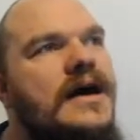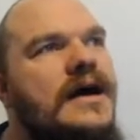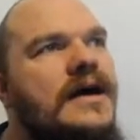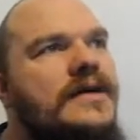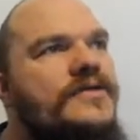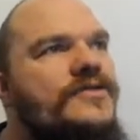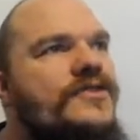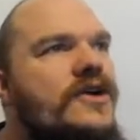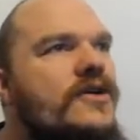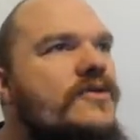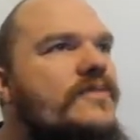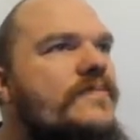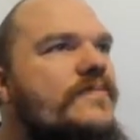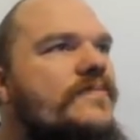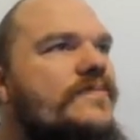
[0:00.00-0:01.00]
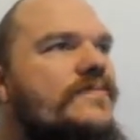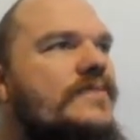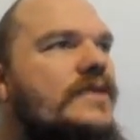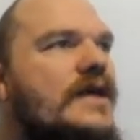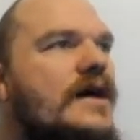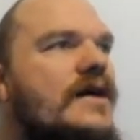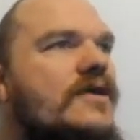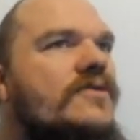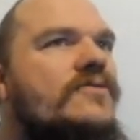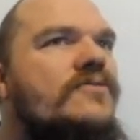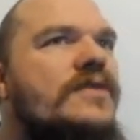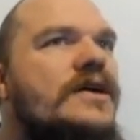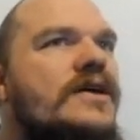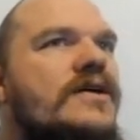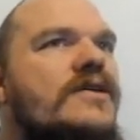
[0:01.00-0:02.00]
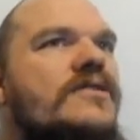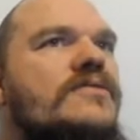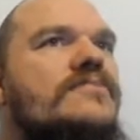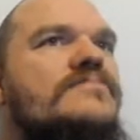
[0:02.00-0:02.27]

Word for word: So, down we go.